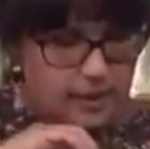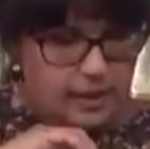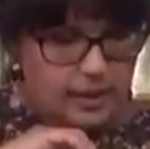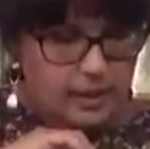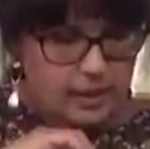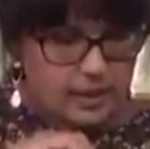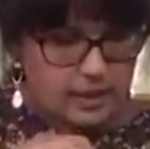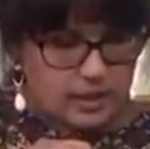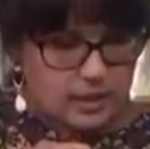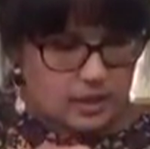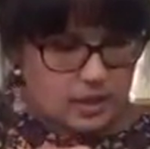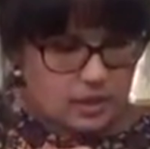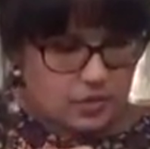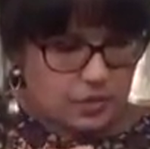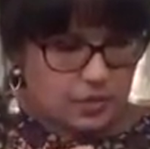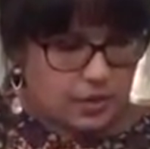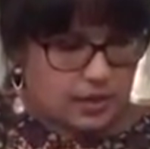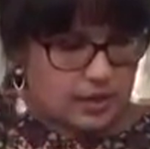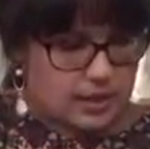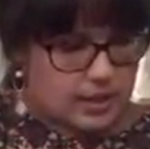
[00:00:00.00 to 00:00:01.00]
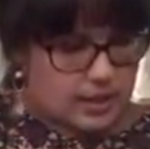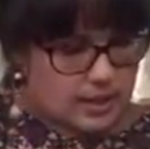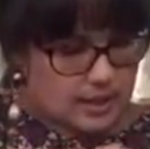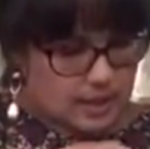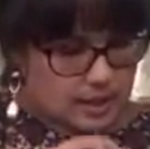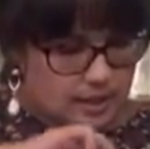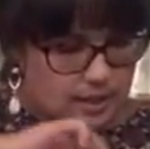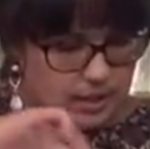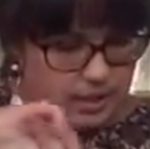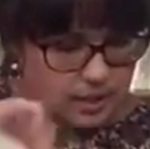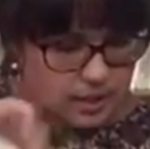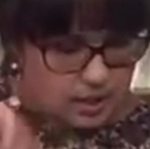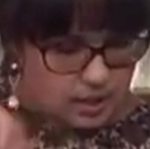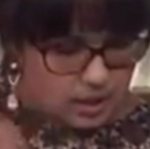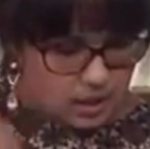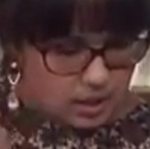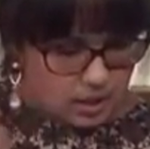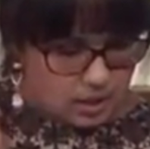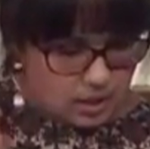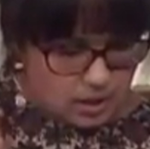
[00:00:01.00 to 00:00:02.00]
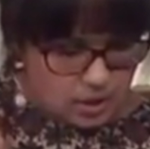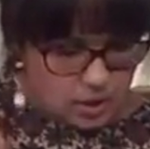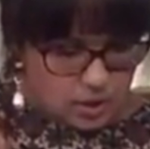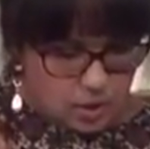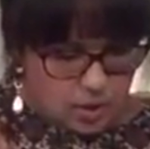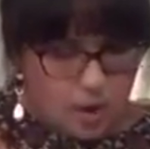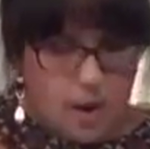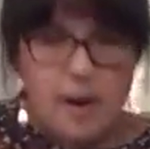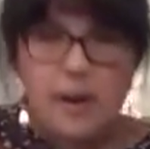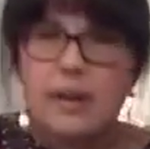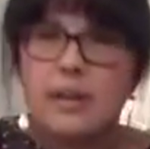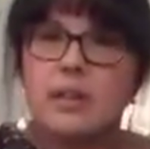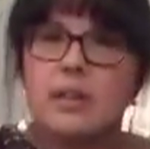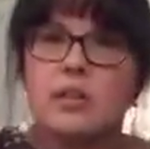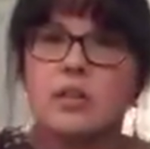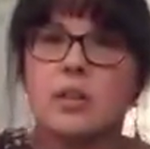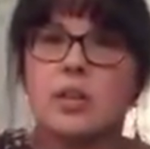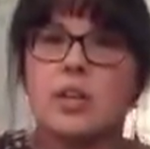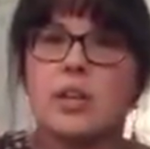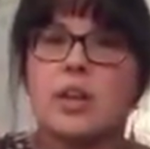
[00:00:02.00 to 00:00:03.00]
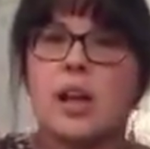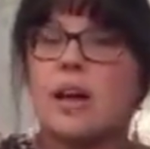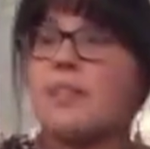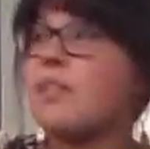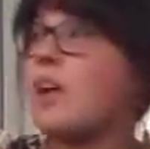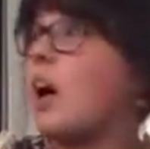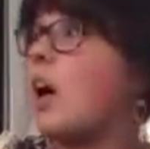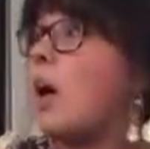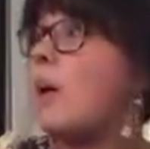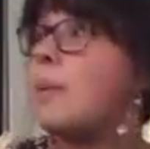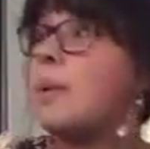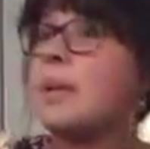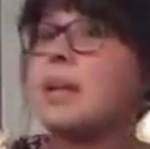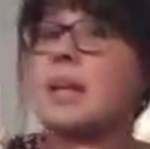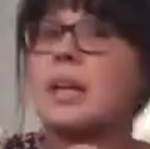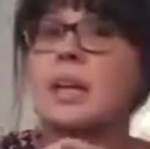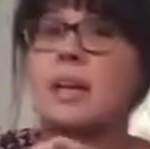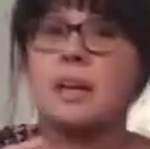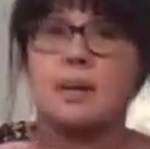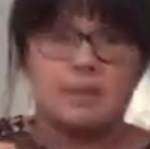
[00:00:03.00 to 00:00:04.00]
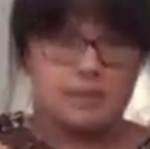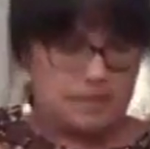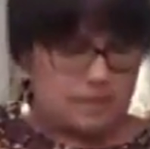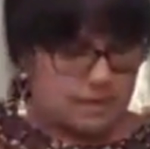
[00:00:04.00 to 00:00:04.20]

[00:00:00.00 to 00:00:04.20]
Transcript: and this is, for instance, New York. So here you have Albany,